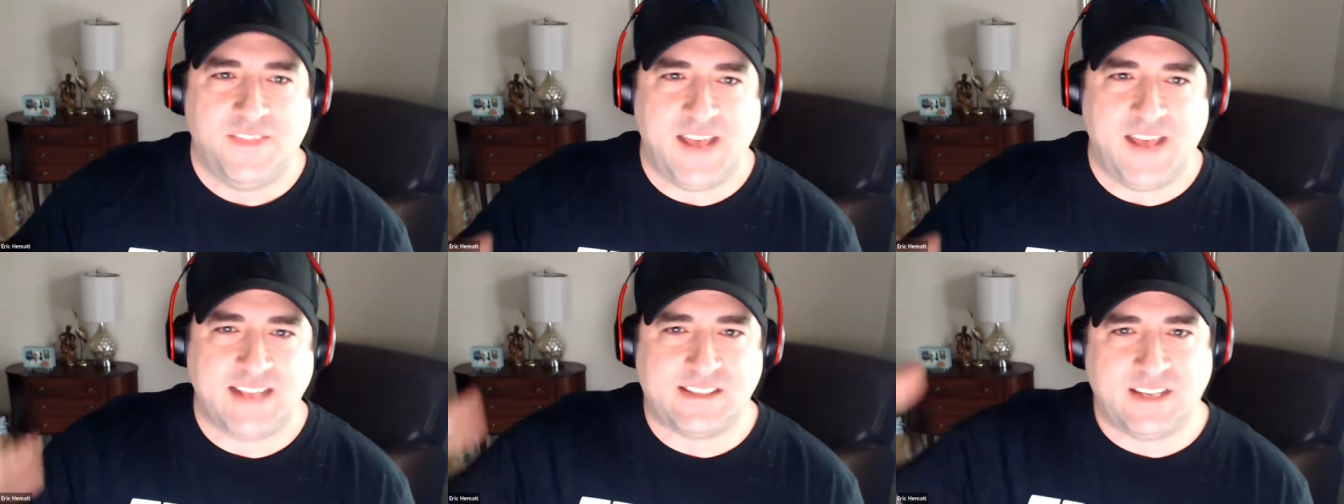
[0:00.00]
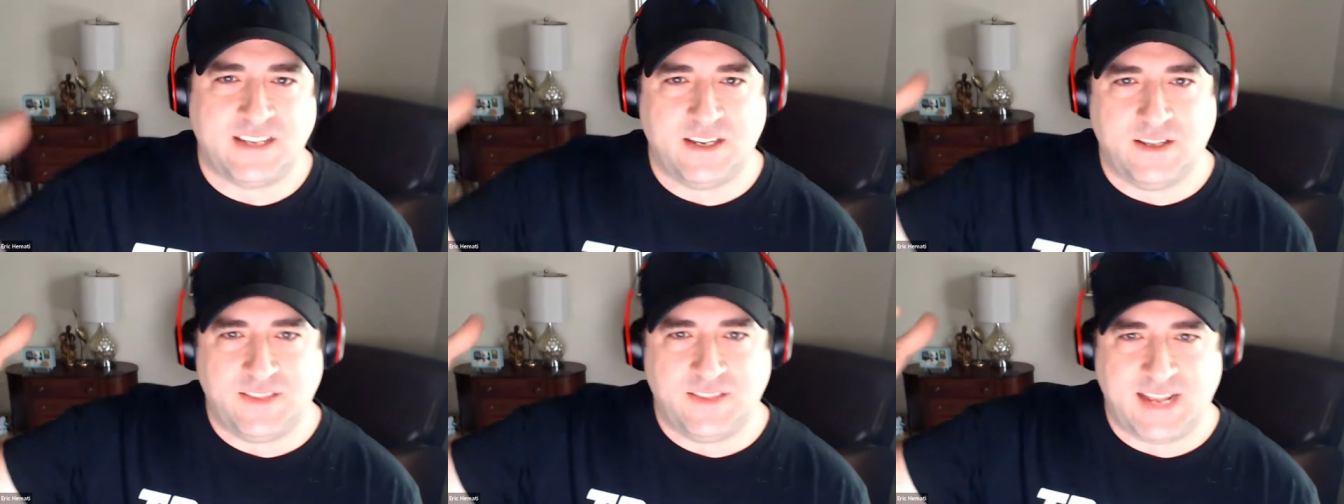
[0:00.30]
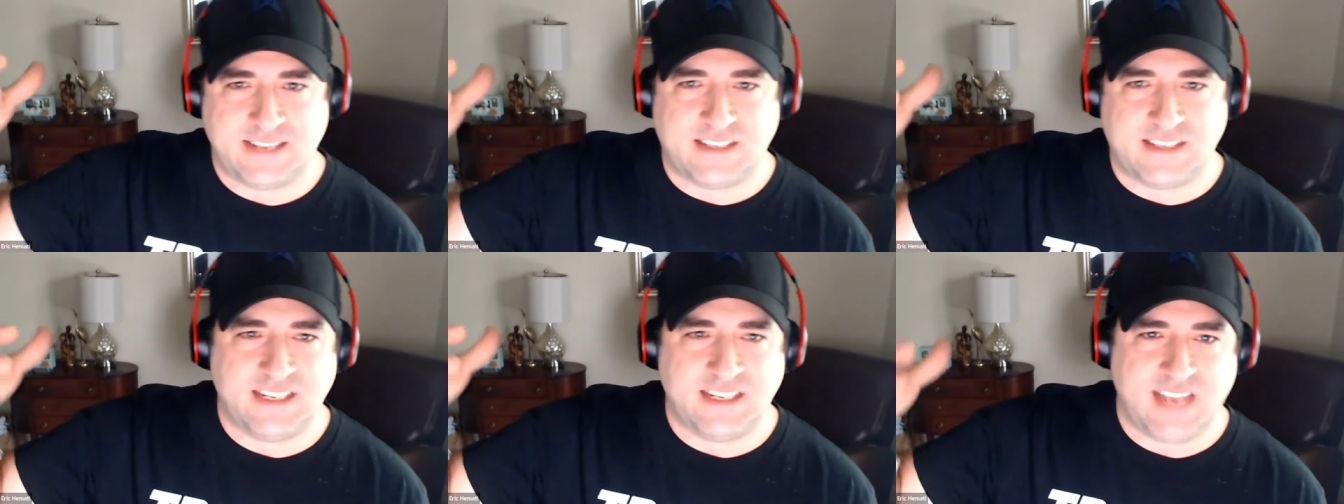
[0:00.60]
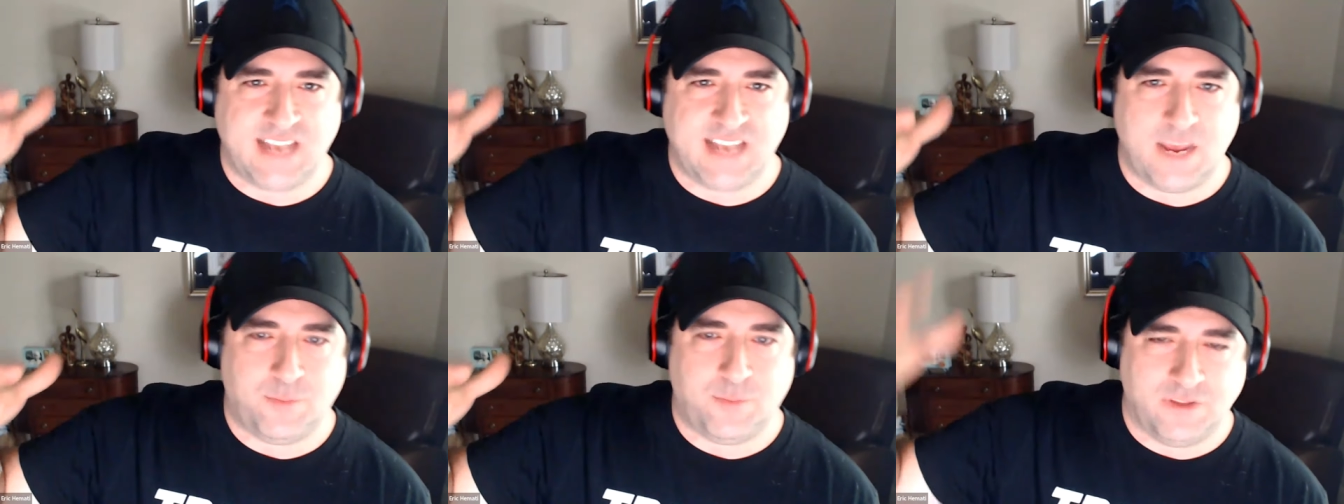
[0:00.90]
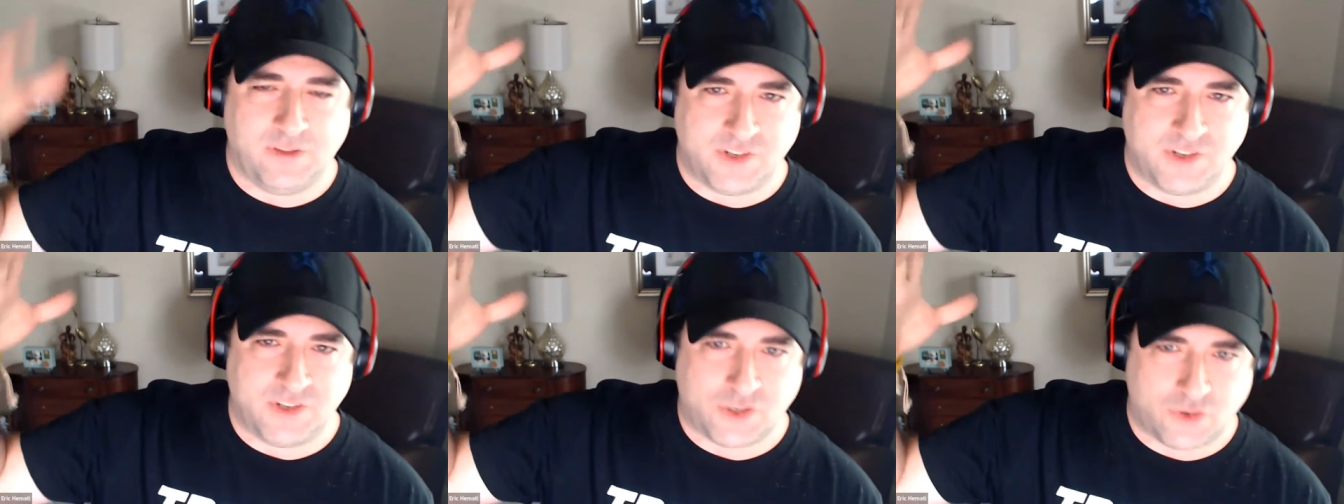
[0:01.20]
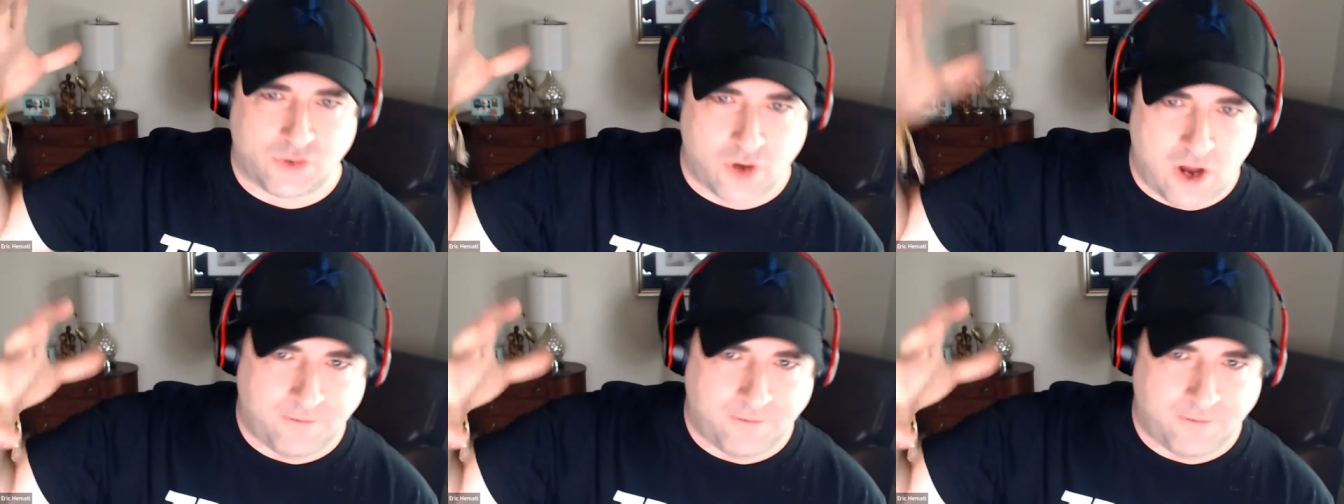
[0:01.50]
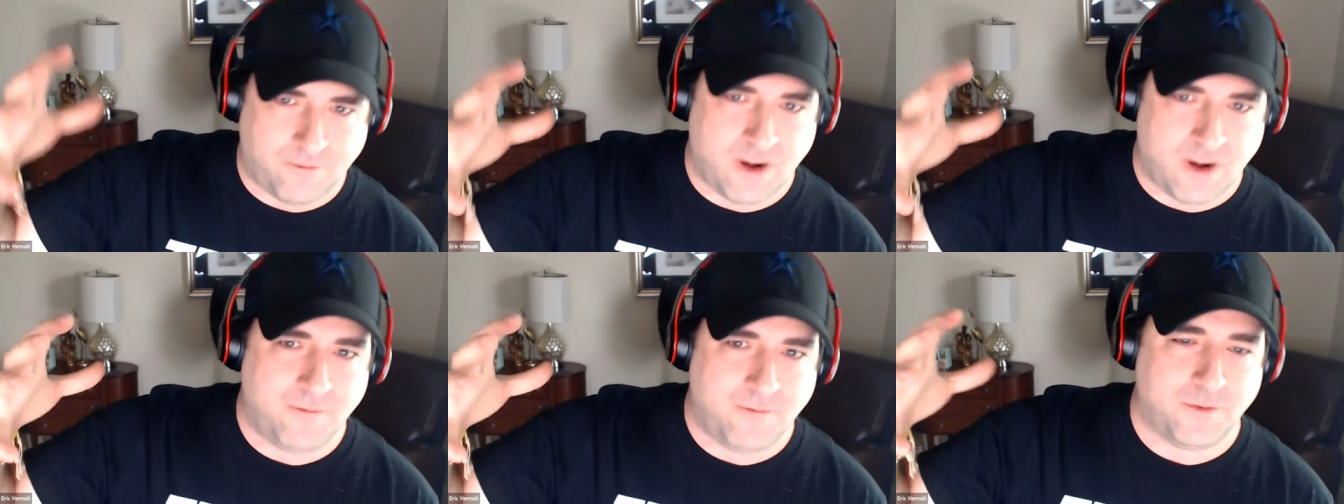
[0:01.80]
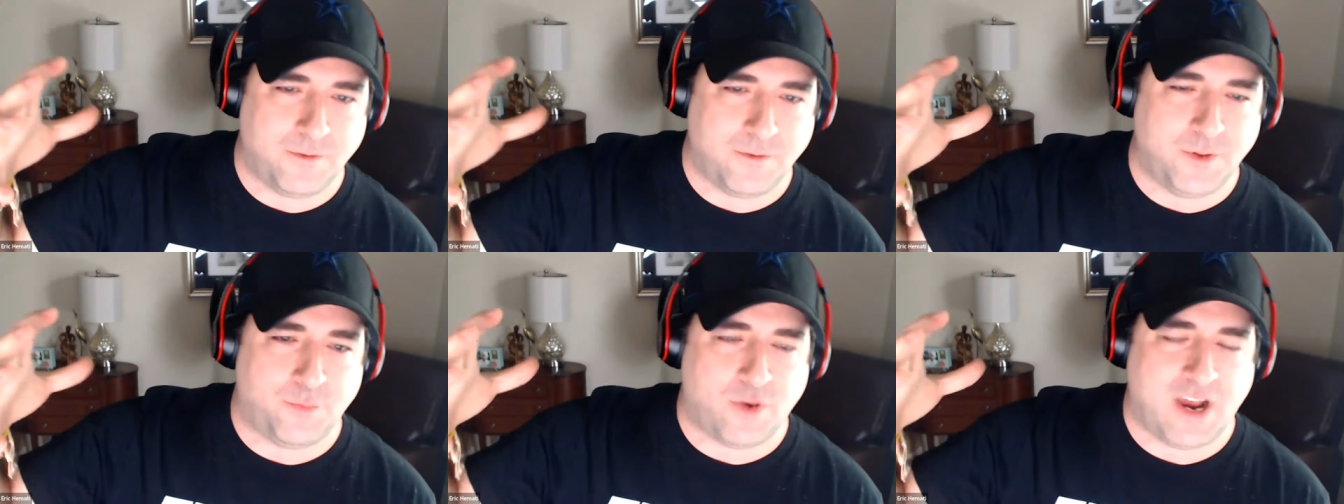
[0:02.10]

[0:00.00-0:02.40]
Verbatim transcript: that's a that's an example of a strong frame from the